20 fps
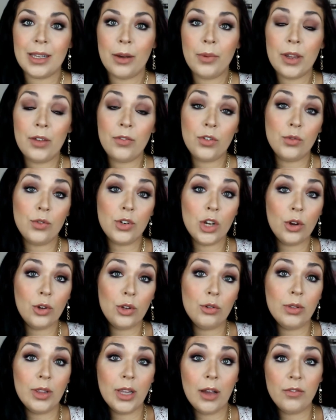That way if you know
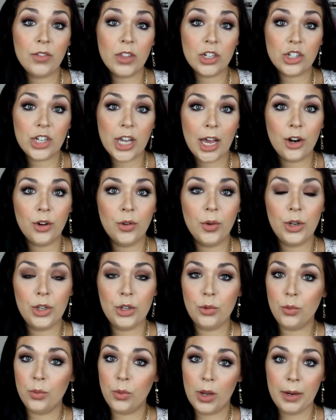you love the shadow,
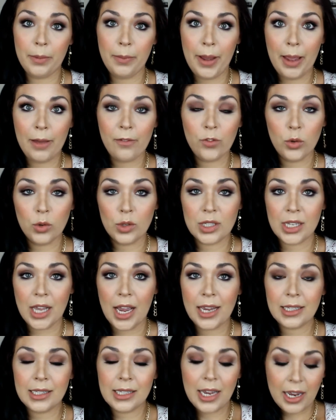you want to buy a full
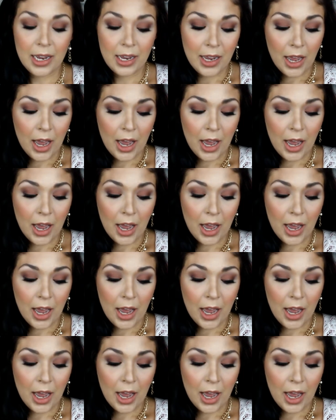size.